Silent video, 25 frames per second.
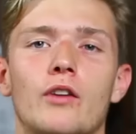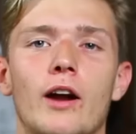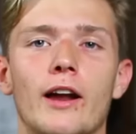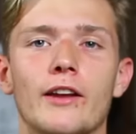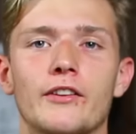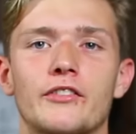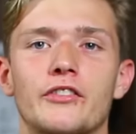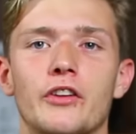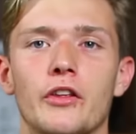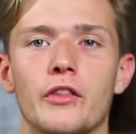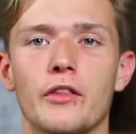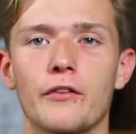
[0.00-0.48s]
Right,
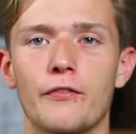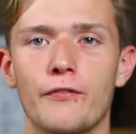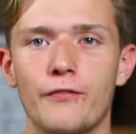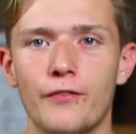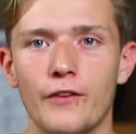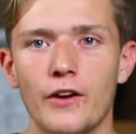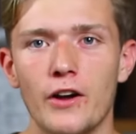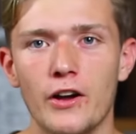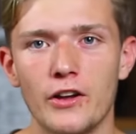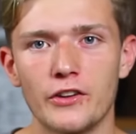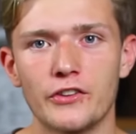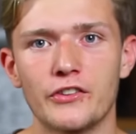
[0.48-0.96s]
so the
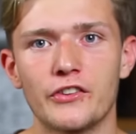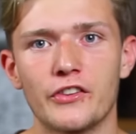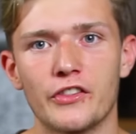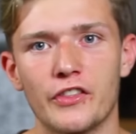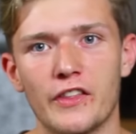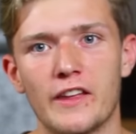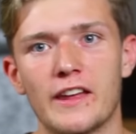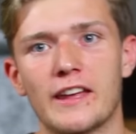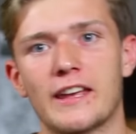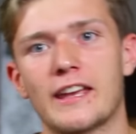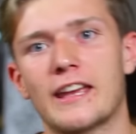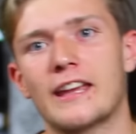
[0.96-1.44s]
first
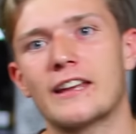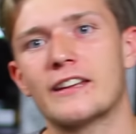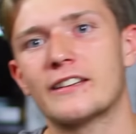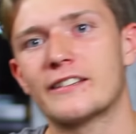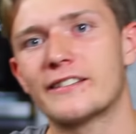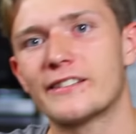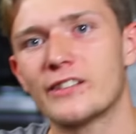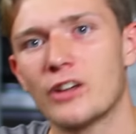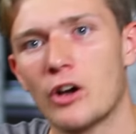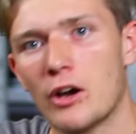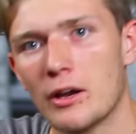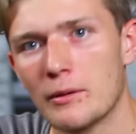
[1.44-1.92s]
thing
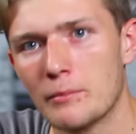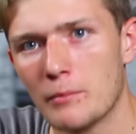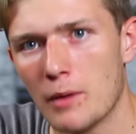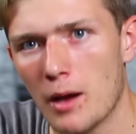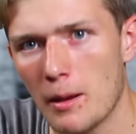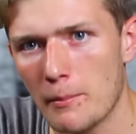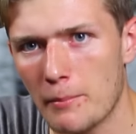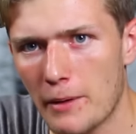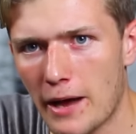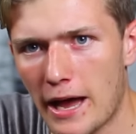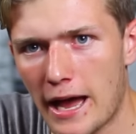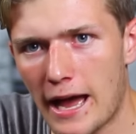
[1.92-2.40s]
inside
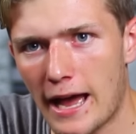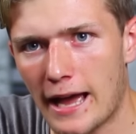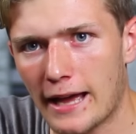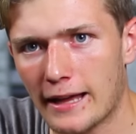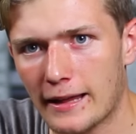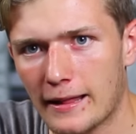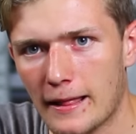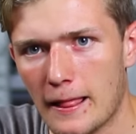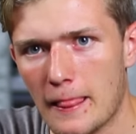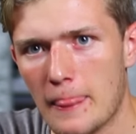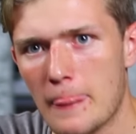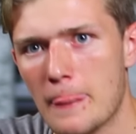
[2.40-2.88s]
my bag